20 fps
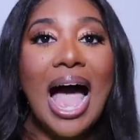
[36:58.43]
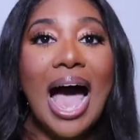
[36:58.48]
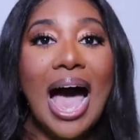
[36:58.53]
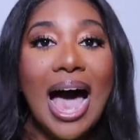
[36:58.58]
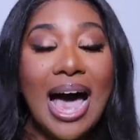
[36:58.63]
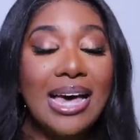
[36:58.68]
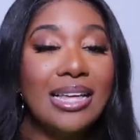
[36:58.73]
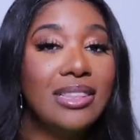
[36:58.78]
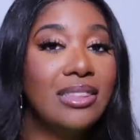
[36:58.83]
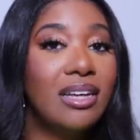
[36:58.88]

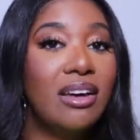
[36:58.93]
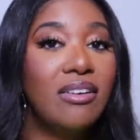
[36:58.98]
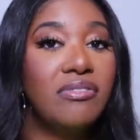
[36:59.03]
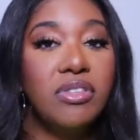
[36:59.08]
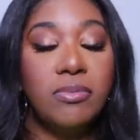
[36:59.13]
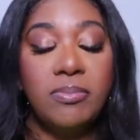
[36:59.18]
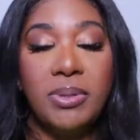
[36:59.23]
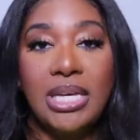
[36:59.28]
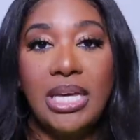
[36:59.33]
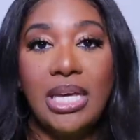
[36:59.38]
I love
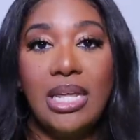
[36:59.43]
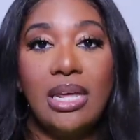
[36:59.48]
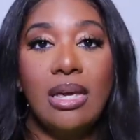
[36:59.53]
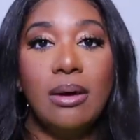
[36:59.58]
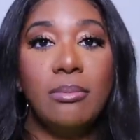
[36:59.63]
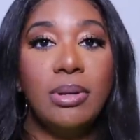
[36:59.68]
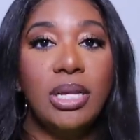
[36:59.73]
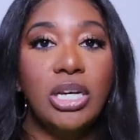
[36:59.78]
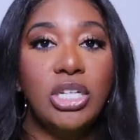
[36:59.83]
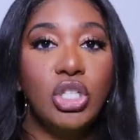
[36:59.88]
the peony
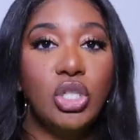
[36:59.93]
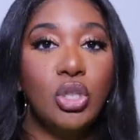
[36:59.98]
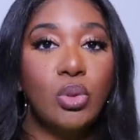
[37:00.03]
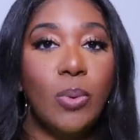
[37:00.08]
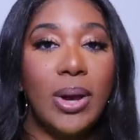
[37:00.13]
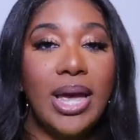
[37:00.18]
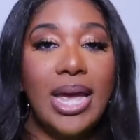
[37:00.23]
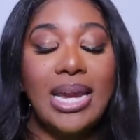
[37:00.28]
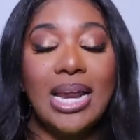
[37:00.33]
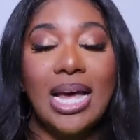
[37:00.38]
and blush
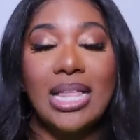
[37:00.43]
suede.